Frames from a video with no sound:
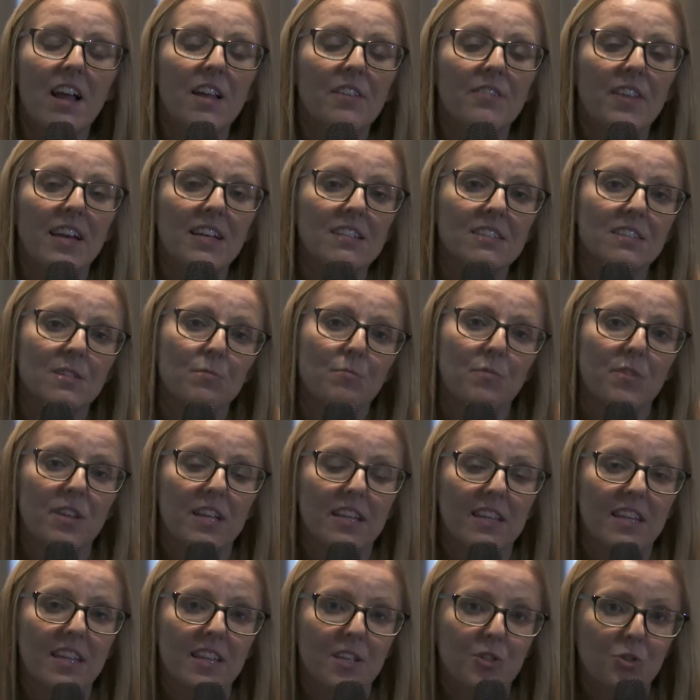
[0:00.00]
that's
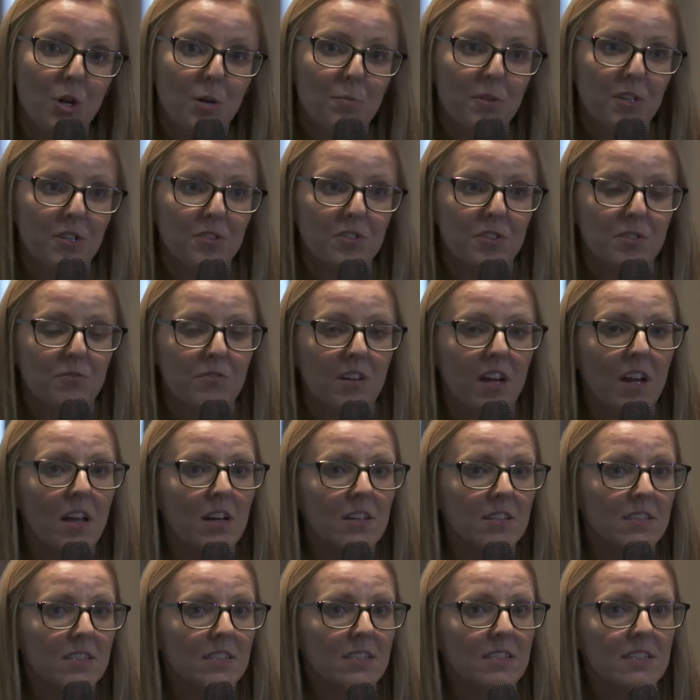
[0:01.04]
something that the tribunals are
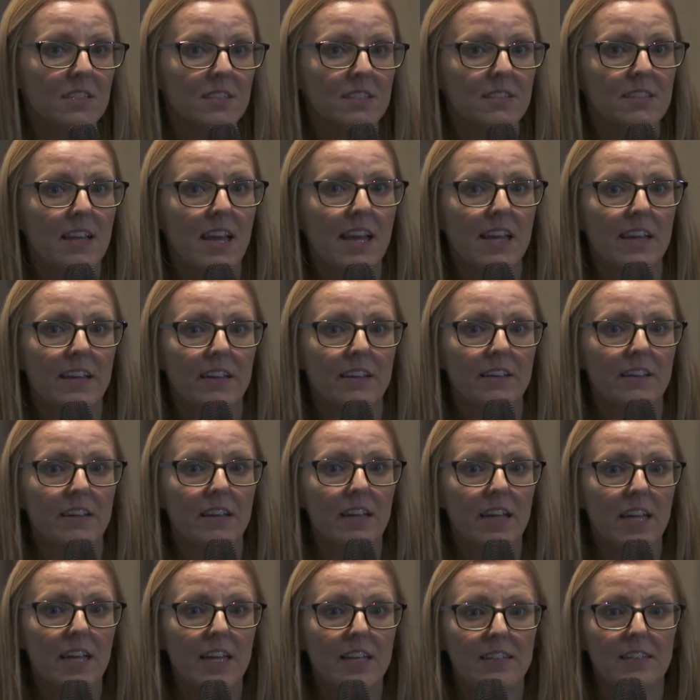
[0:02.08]
reluctant to say
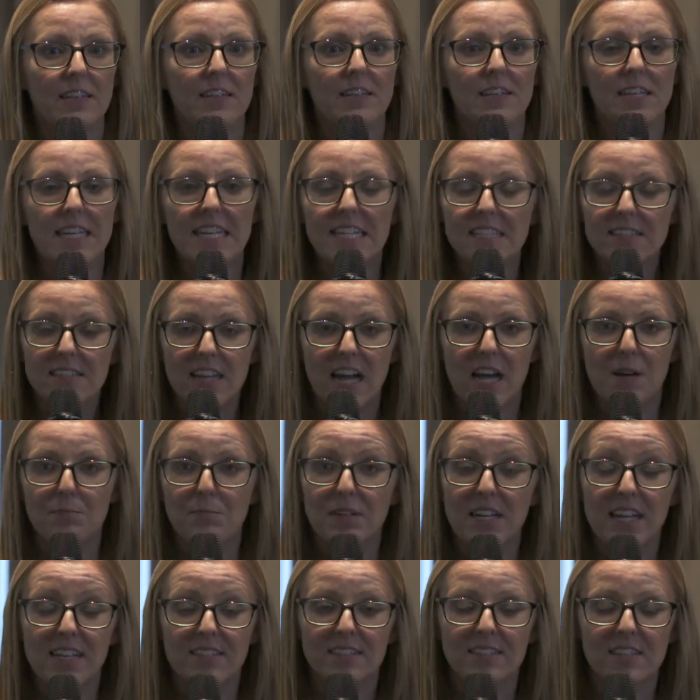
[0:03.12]
it needs to
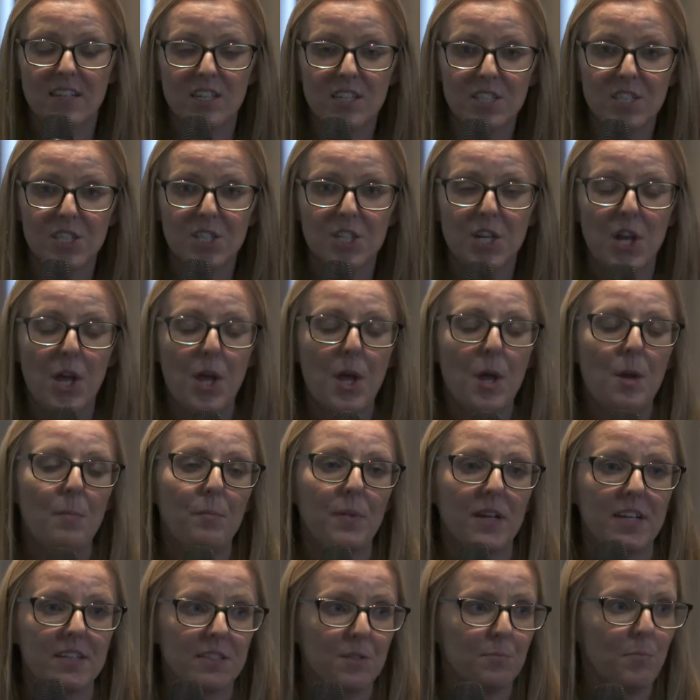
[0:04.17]
happen as such,
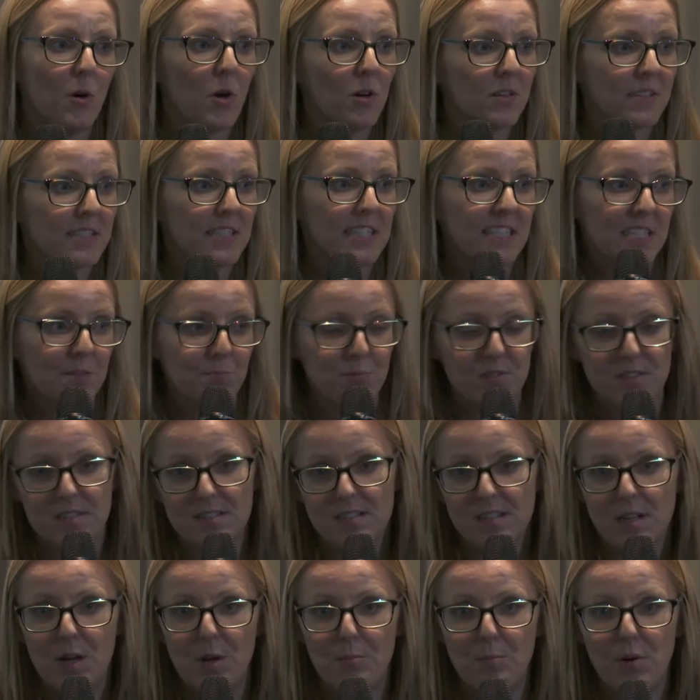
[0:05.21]
because the policy
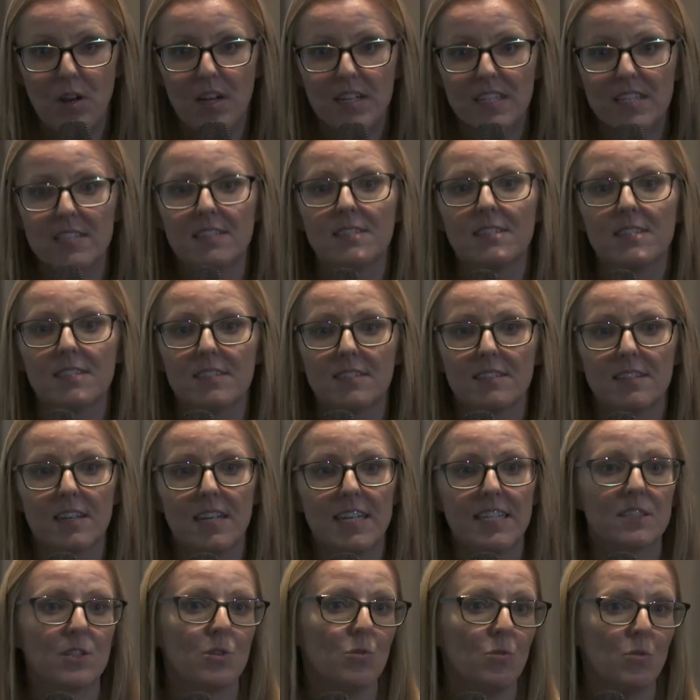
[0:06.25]
is applied
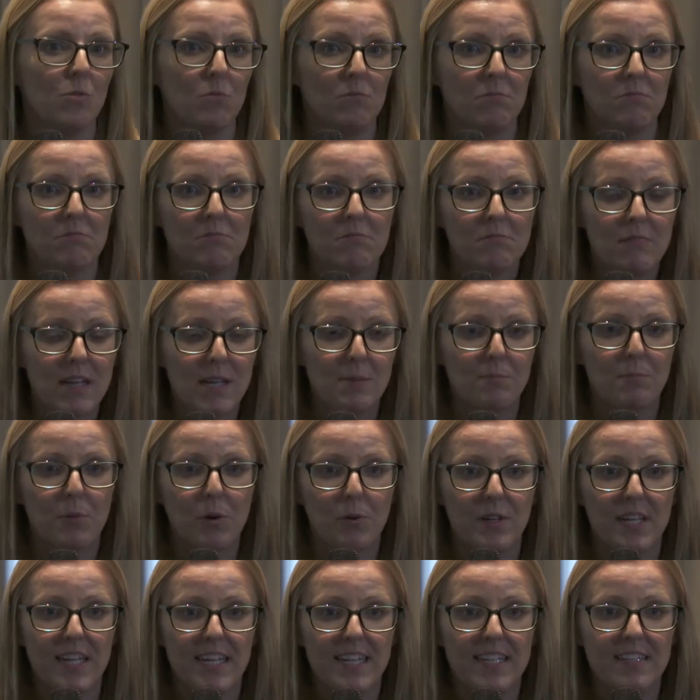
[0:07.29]
consistently to all
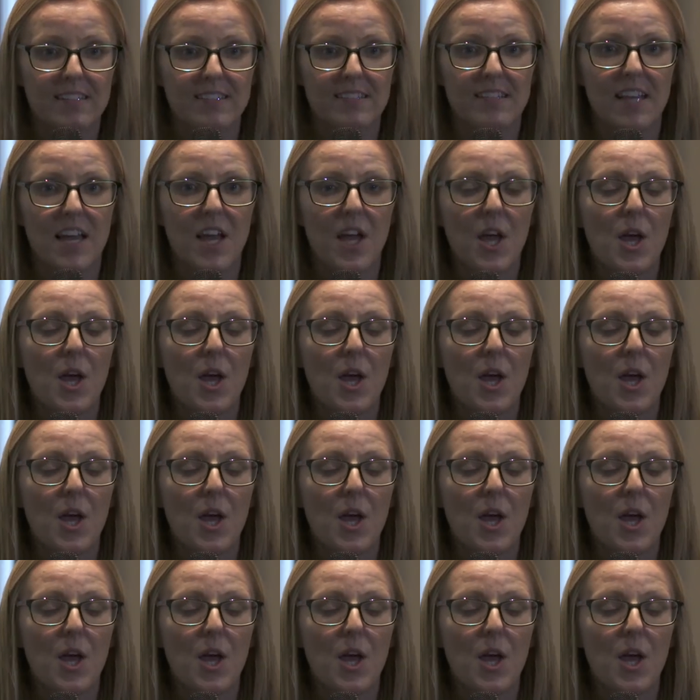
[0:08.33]
employees.